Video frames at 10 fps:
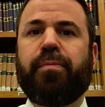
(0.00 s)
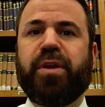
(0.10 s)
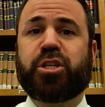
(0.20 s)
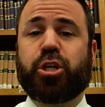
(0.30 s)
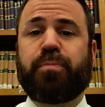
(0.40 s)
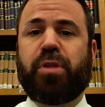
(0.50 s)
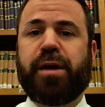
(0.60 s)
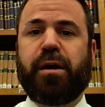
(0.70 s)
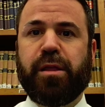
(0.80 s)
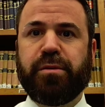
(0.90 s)
It should apply
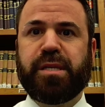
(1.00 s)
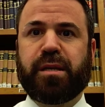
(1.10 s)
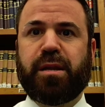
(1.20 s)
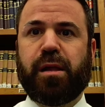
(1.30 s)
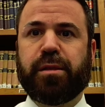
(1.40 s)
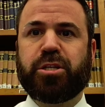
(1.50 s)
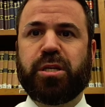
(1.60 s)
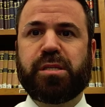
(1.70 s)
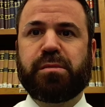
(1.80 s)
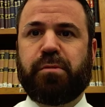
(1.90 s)
to other
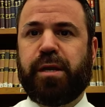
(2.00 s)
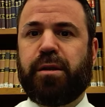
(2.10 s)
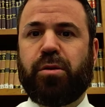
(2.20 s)
technologies, right?